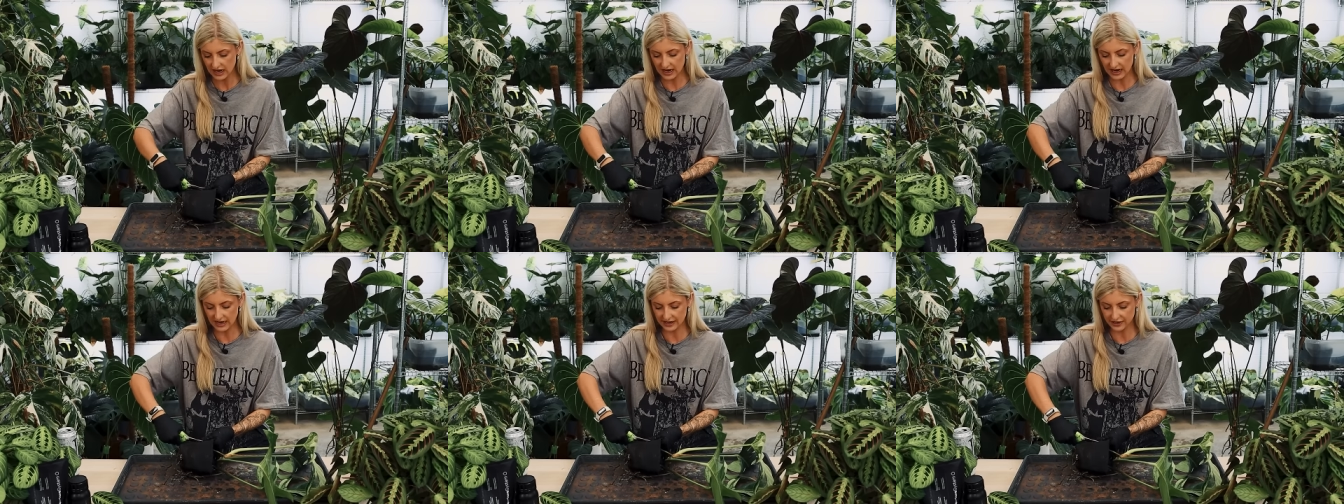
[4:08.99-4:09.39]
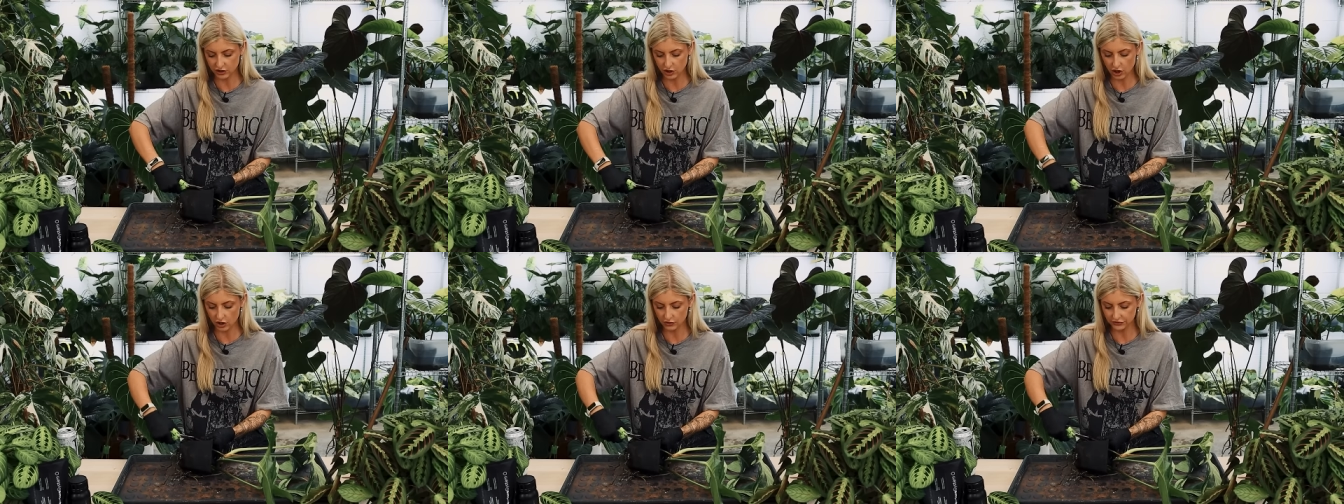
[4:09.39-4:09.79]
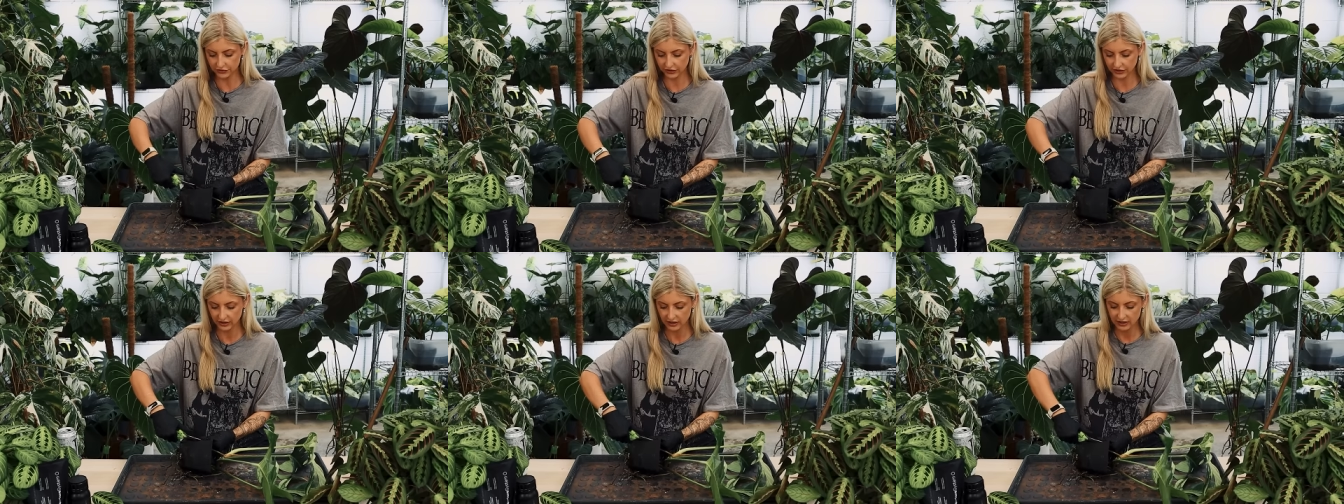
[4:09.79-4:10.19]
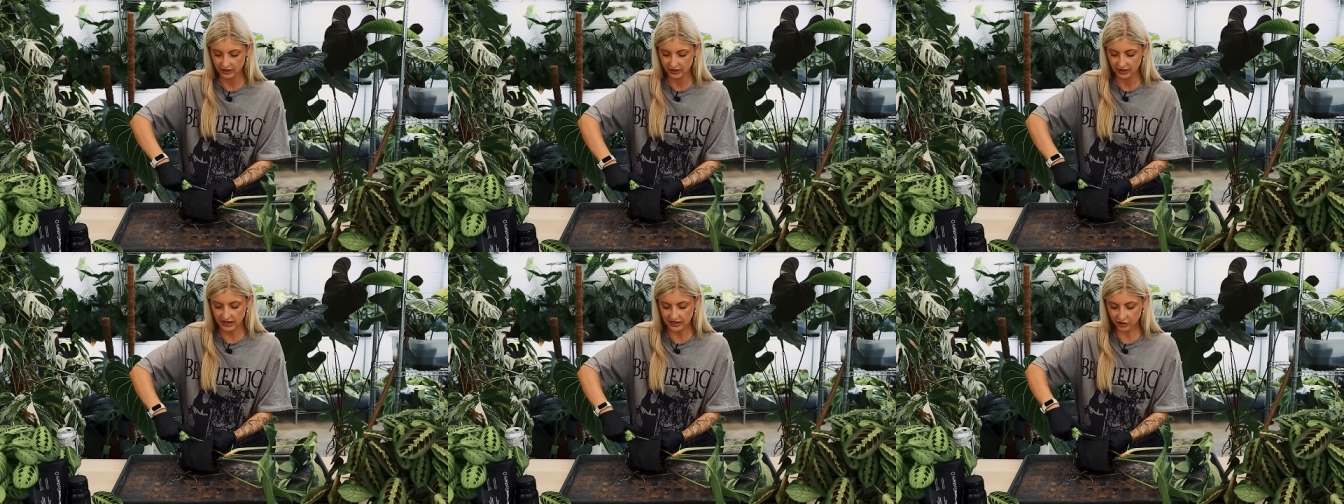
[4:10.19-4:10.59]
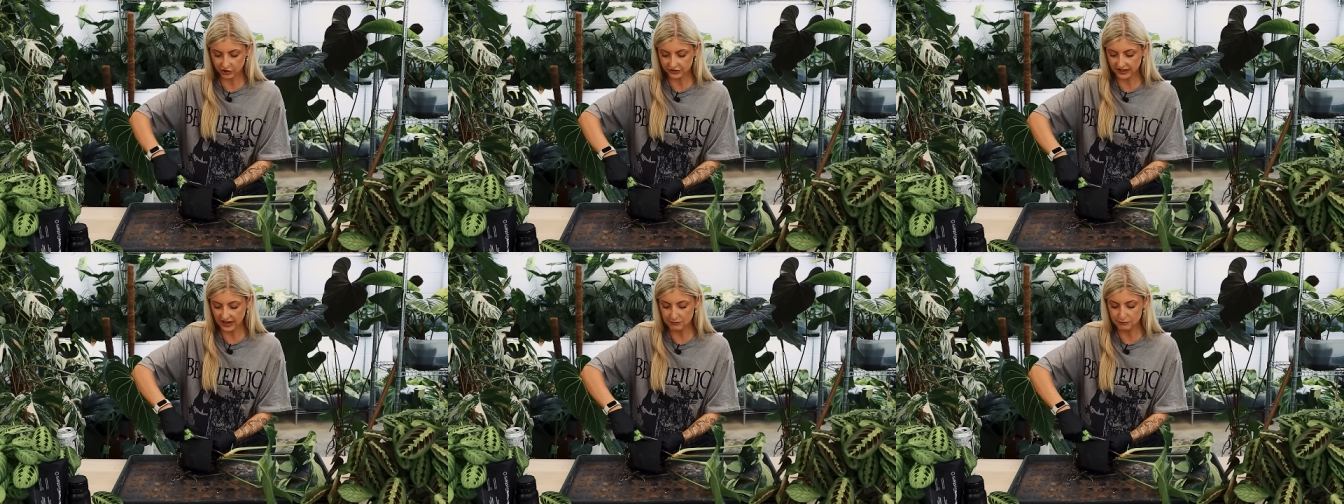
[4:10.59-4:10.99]
I got I
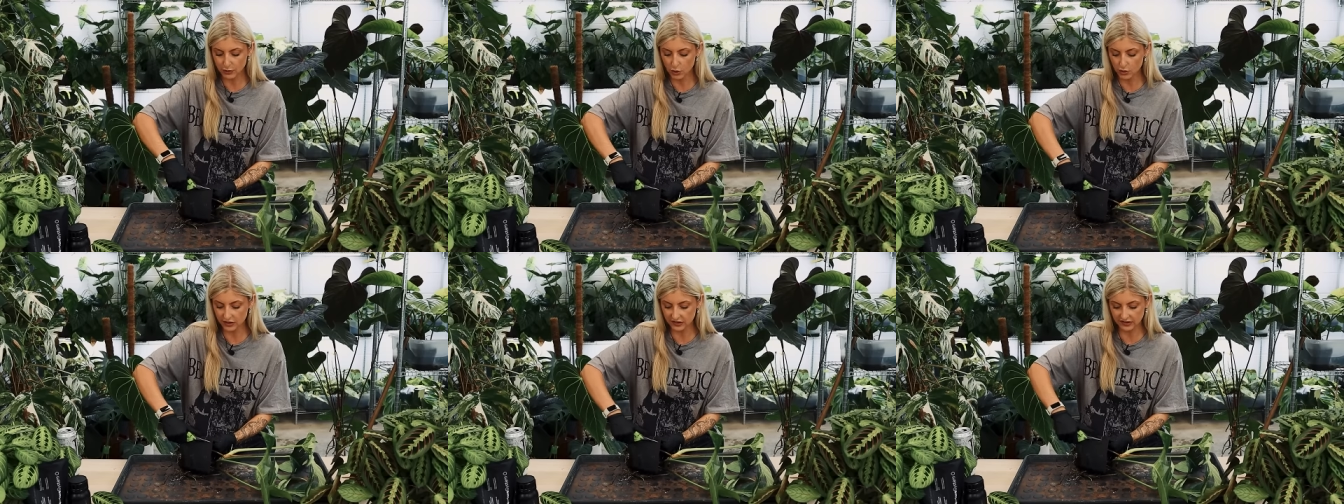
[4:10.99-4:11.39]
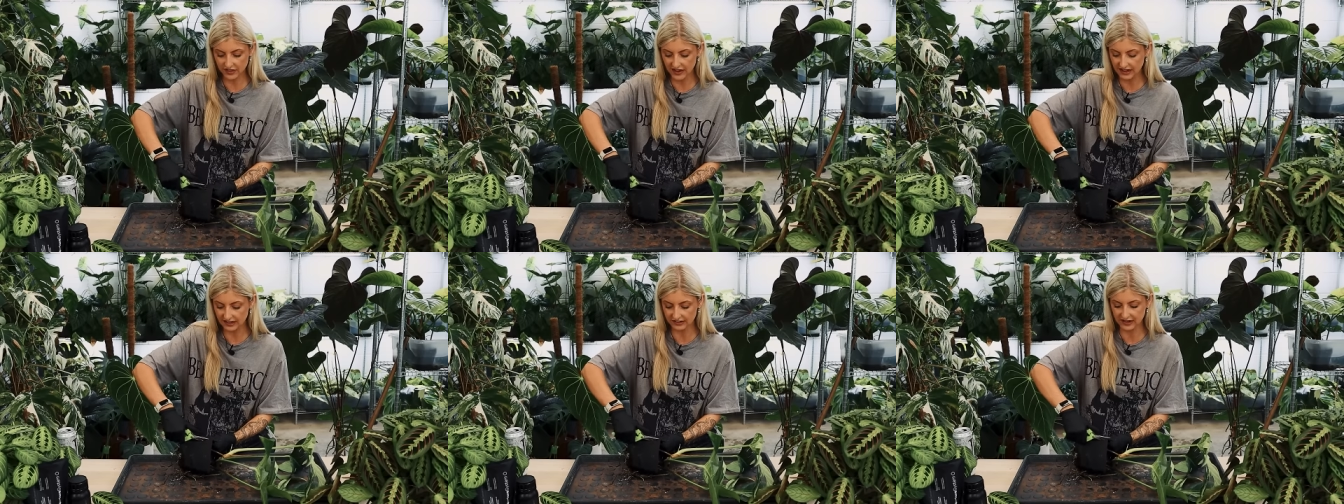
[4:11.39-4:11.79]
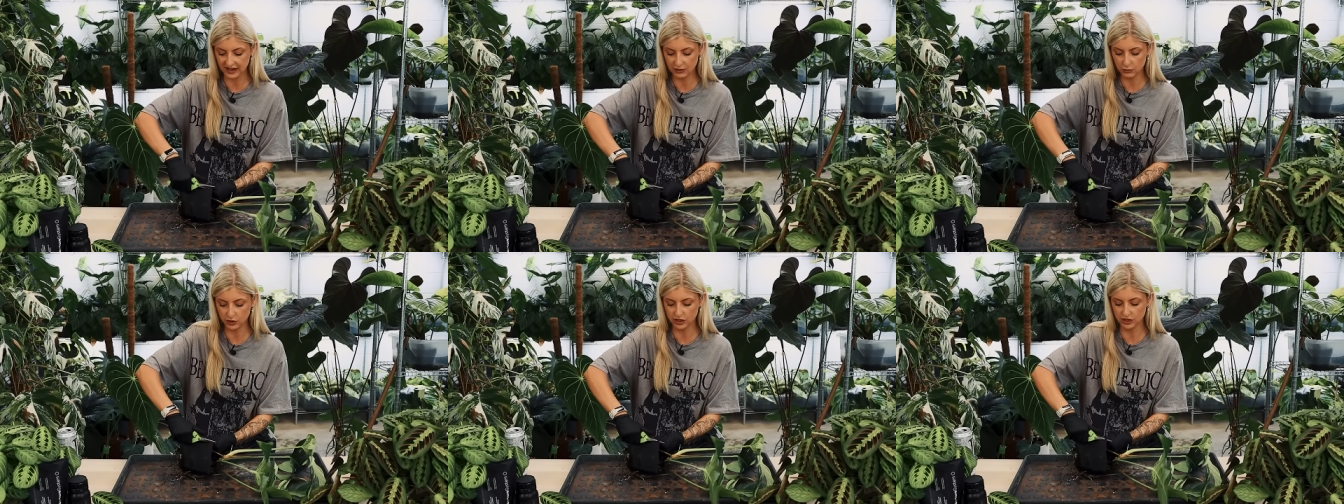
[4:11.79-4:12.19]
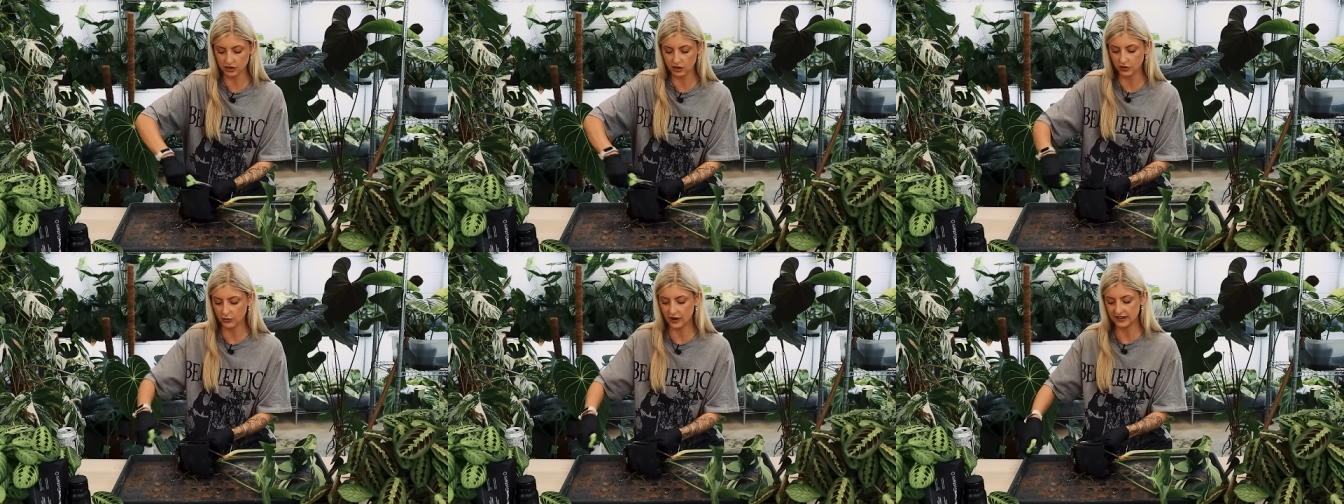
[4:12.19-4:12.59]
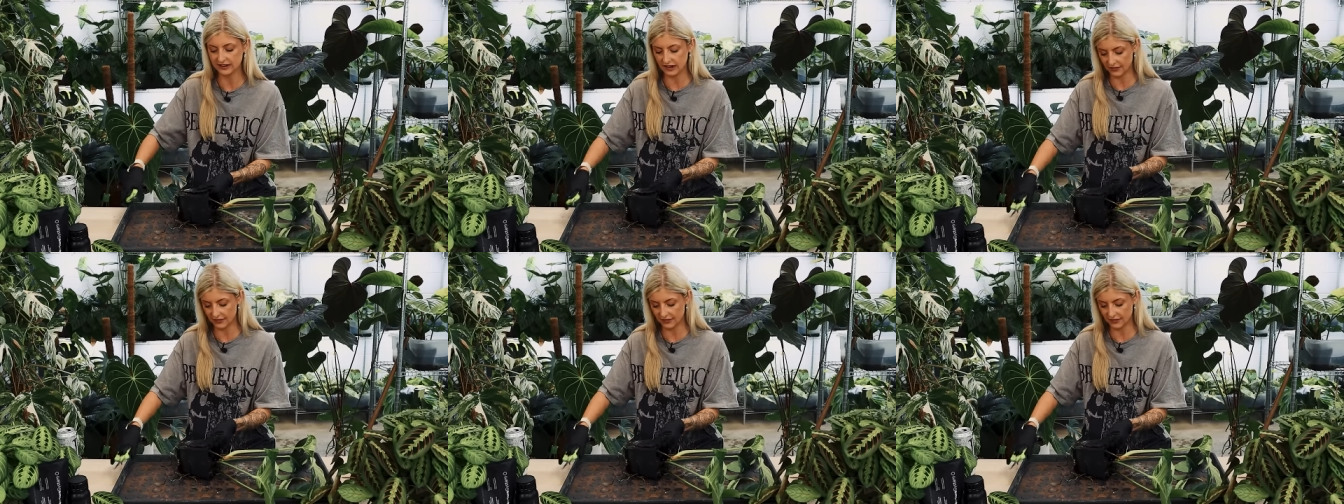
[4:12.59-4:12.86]
got to get bonus things that I wouldn't otherwise